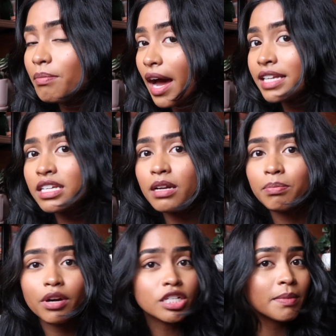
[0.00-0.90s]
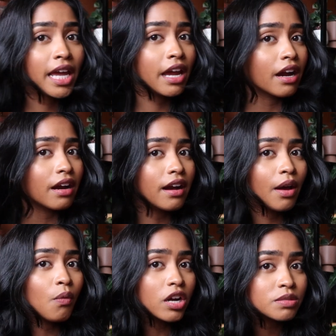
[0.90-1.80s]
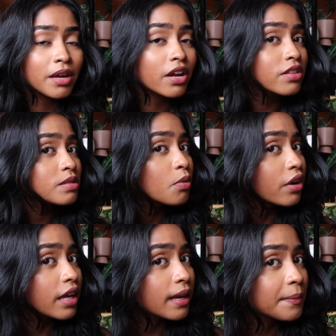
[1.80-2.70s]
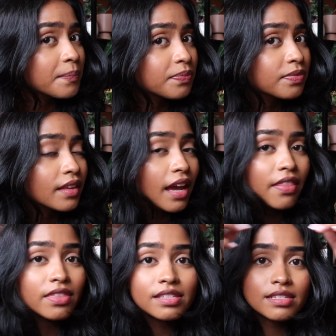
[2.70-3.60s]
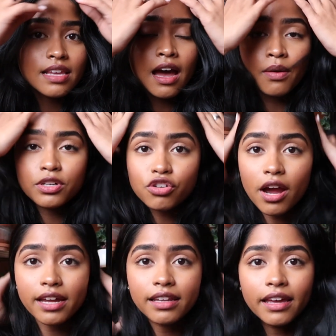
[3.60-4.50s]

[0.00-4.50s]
I didn't brush my hair. I washed my hair this morning and this is how it dried.